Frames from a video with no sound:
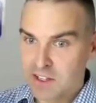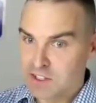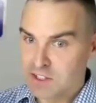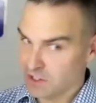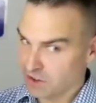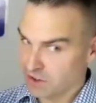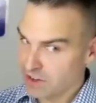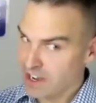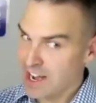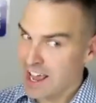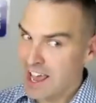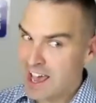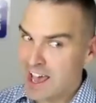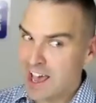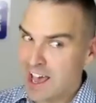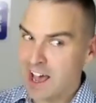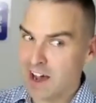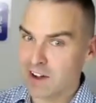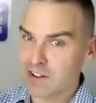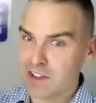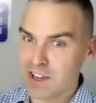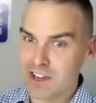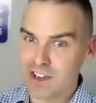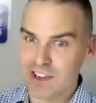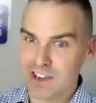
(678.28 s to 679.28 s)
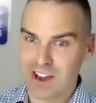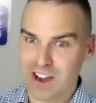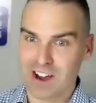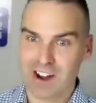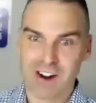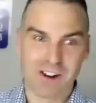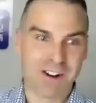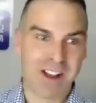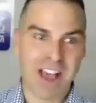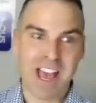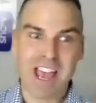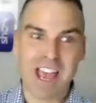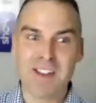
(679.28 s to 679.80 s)
So now you
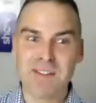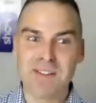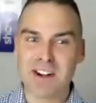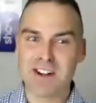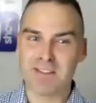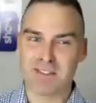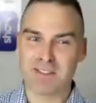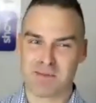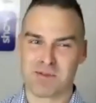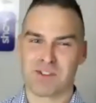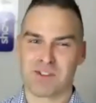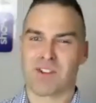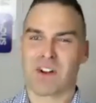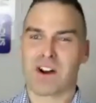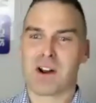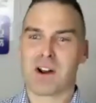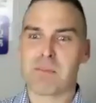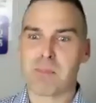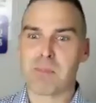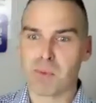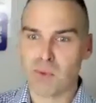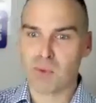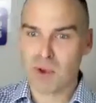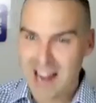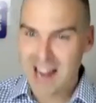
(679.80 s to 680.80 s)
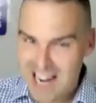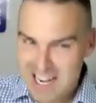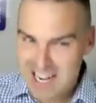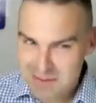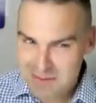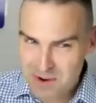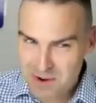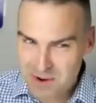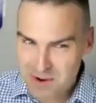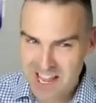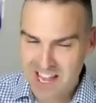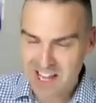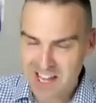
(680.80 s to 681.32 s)
go, even if I'm trying to brand
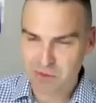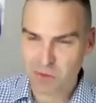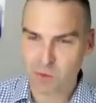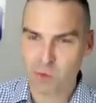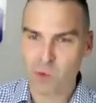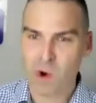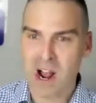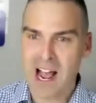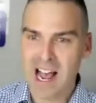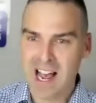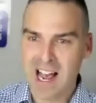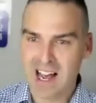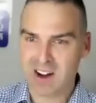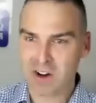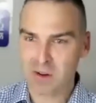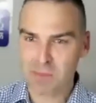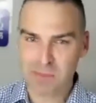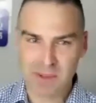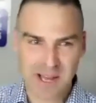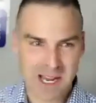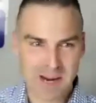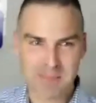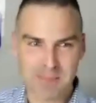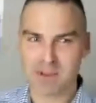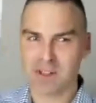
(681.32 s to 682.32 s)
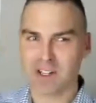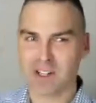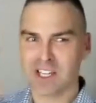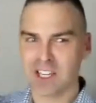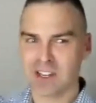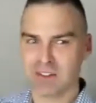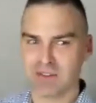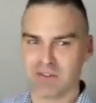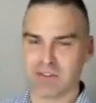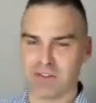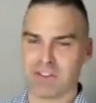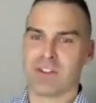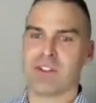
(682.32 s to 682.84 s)
my ad well, people are
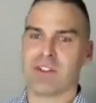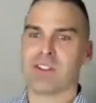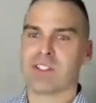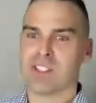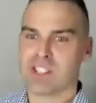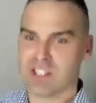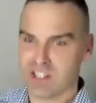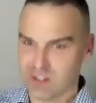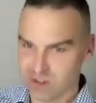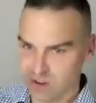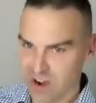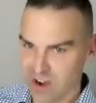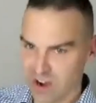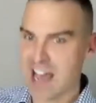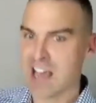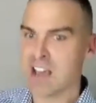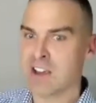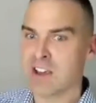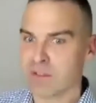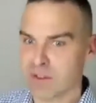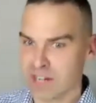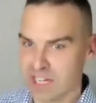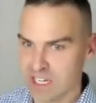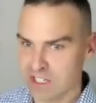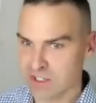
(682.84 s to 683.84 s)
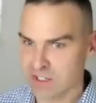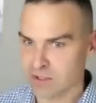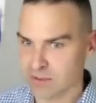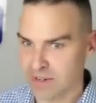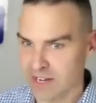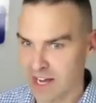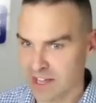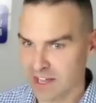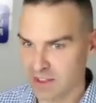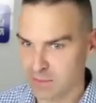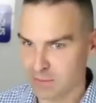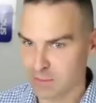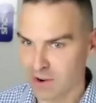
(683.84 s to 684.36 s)
confusing it or anchoring it to
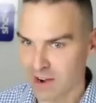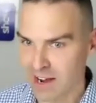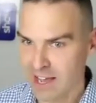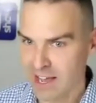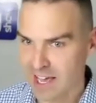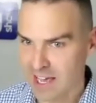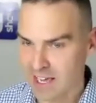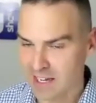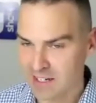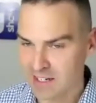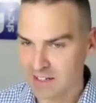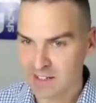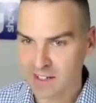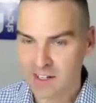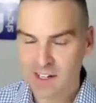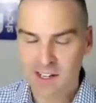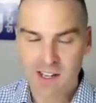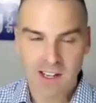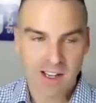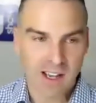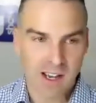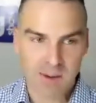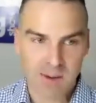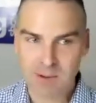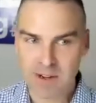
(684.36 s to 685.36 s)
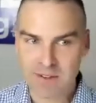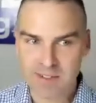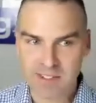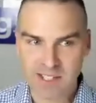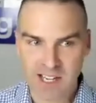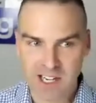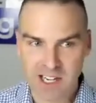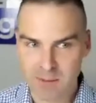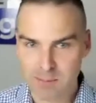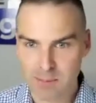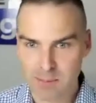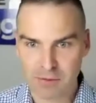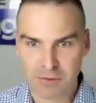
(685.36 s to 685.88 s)
another brand. And we've
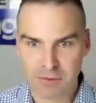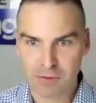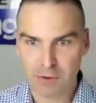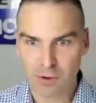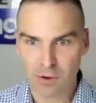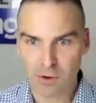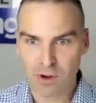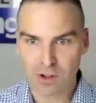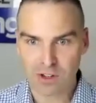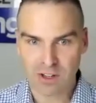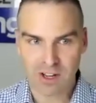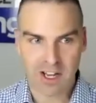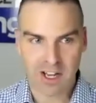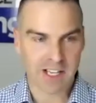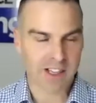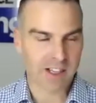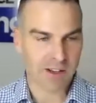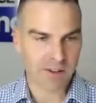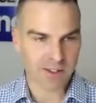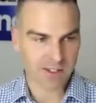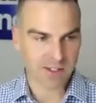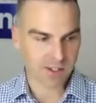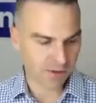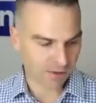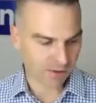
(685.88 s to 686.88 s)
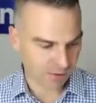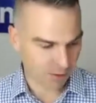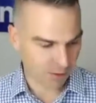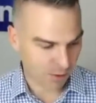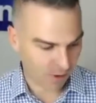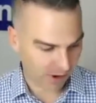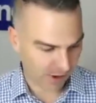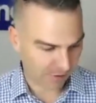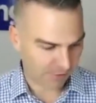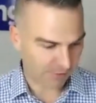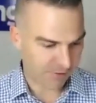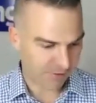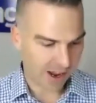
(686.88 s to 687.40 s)
seen it before. Like there was a,
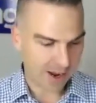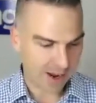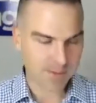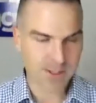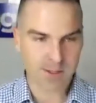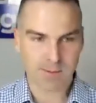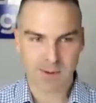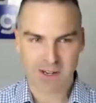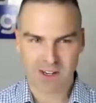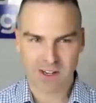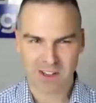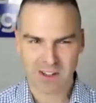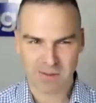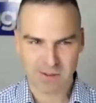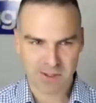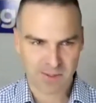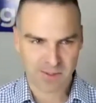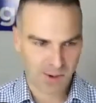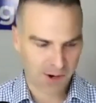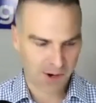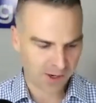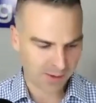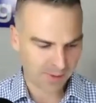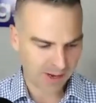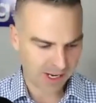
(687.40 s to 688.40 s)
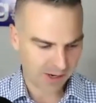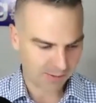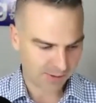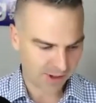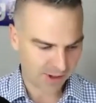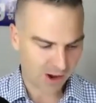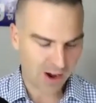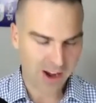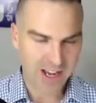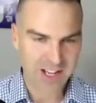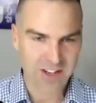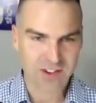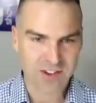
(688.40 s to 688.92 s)
quite a famous one, I think we've spoken about it with
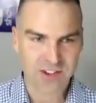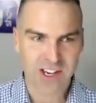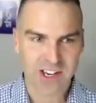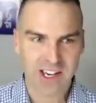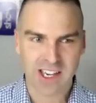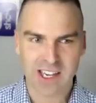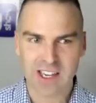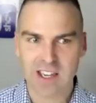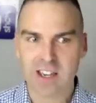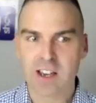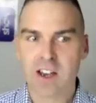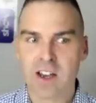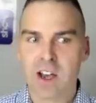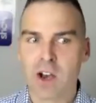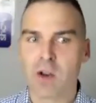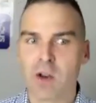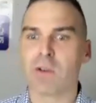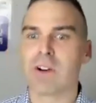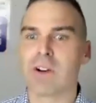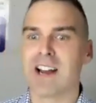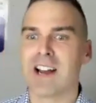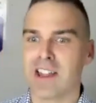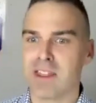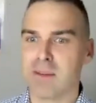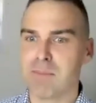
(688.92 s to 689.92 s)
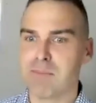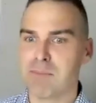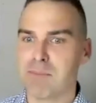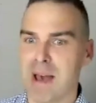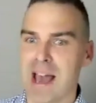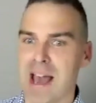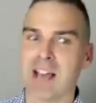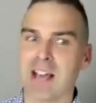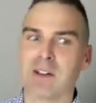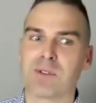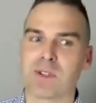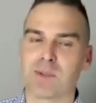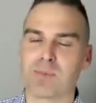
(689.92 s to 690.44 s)
ING, where another
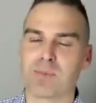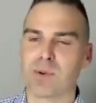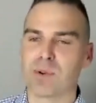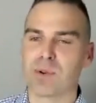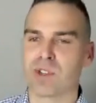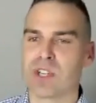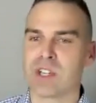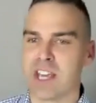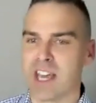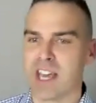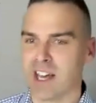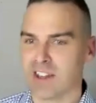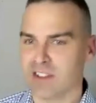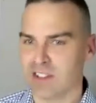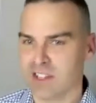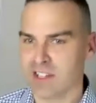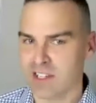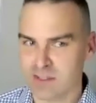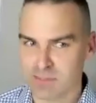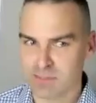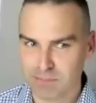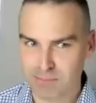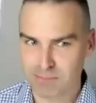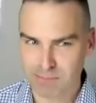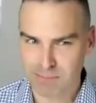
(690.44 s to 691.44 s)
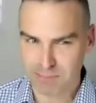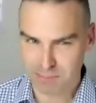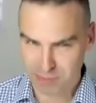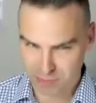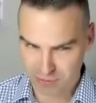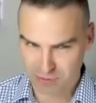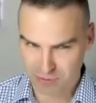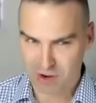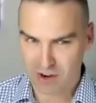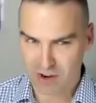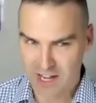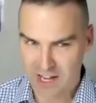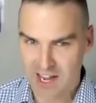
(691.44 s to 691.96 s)
bank was pushing out this
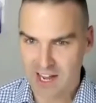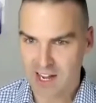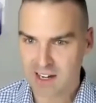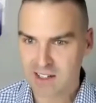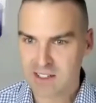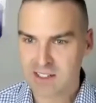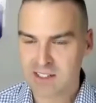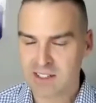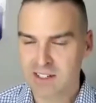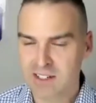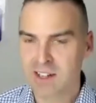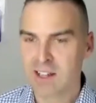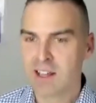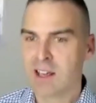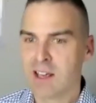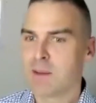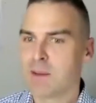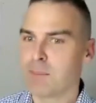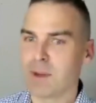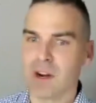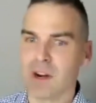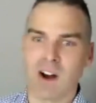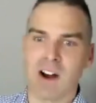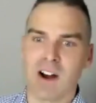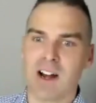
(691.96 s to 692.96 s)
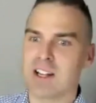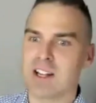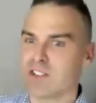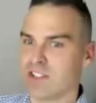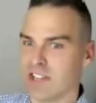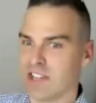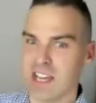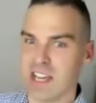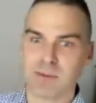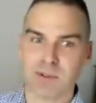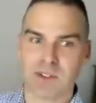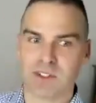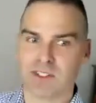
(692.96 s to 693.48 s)
product, but
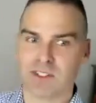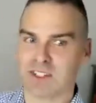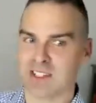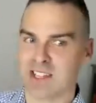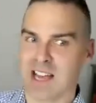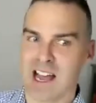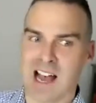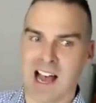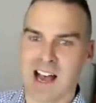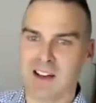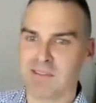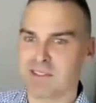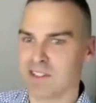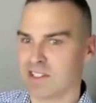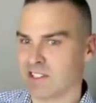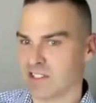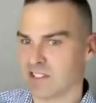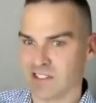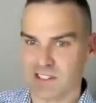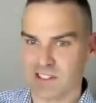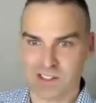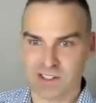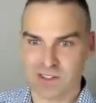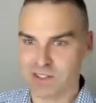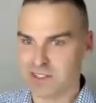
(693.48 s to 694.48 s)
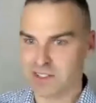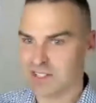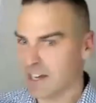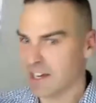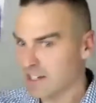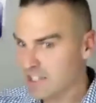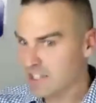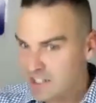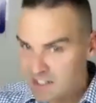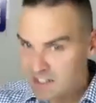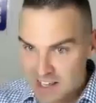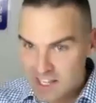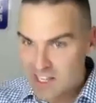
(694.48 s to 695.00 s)
ING was just harvesting it because they
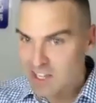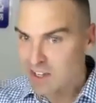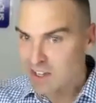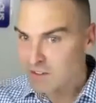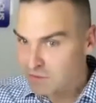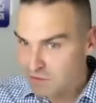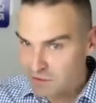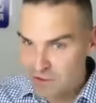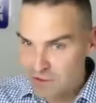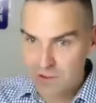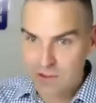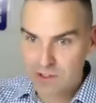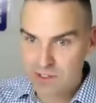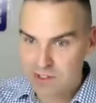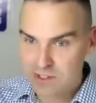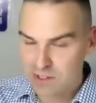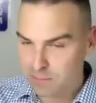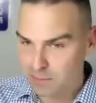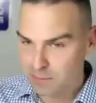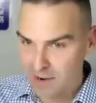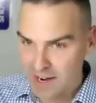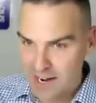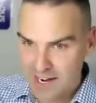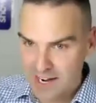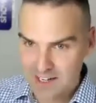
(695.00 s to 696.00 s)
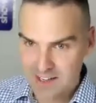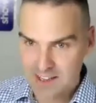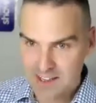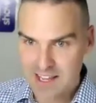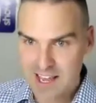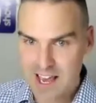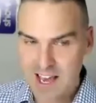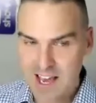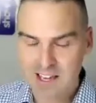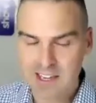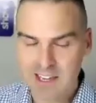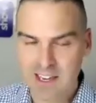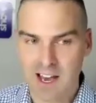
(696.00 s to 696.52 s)
did, they confused the brand and the
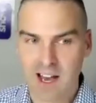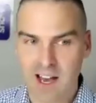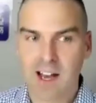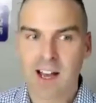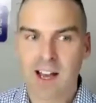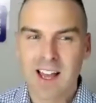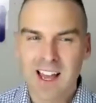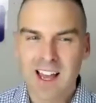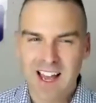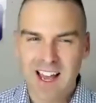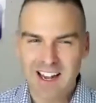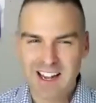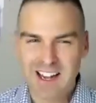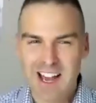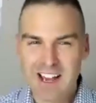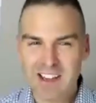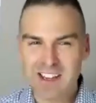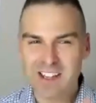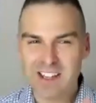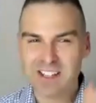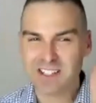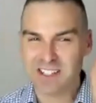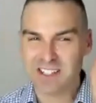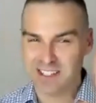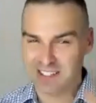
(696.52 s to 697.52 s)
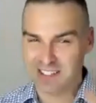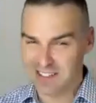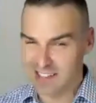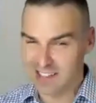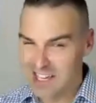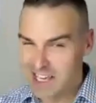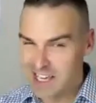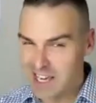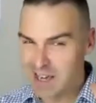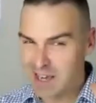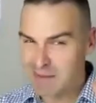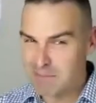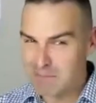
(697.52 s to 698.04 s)
anchor. And now yeah. you're
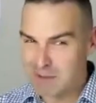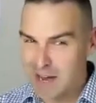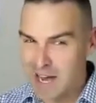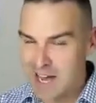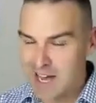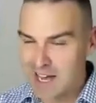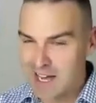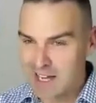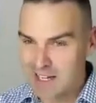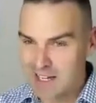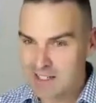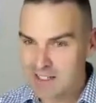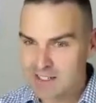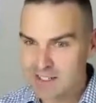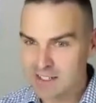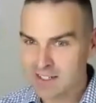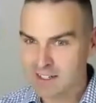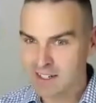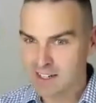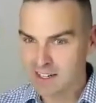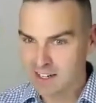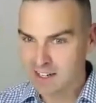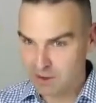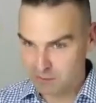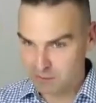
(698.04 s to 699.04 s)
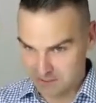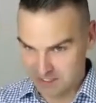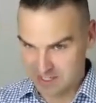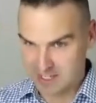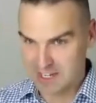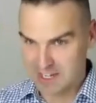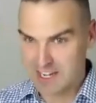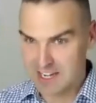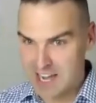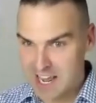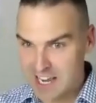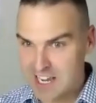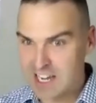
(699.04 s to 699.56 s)
slinging mud, which are
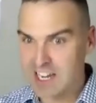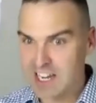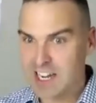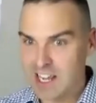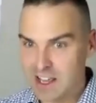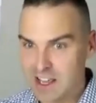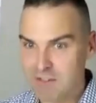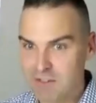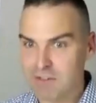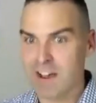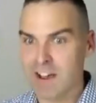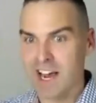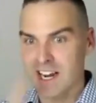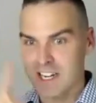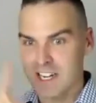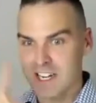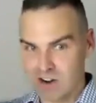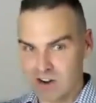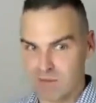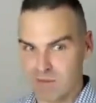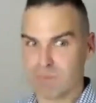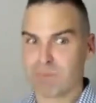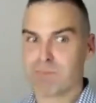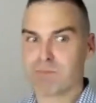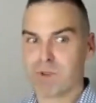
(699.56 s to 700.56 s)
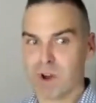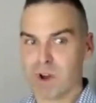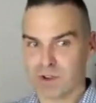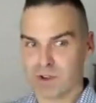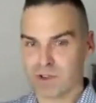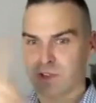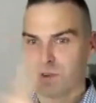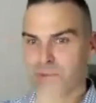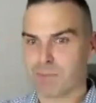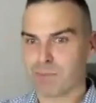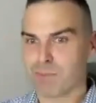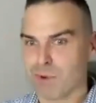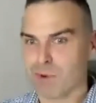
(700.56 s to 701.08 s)
negative, and you've got
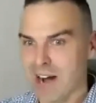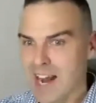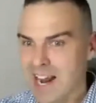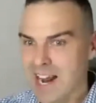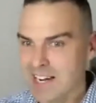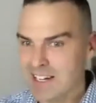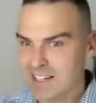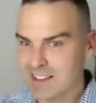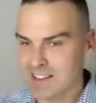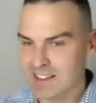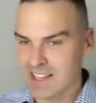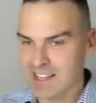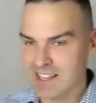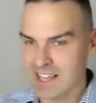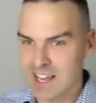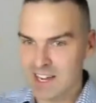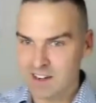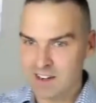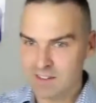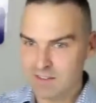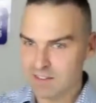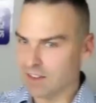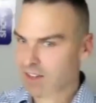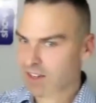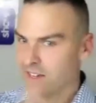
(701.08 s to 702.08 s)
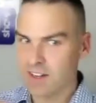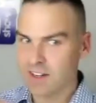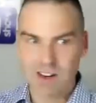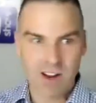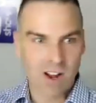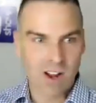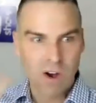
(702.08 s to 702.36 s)
your brand at the end of it.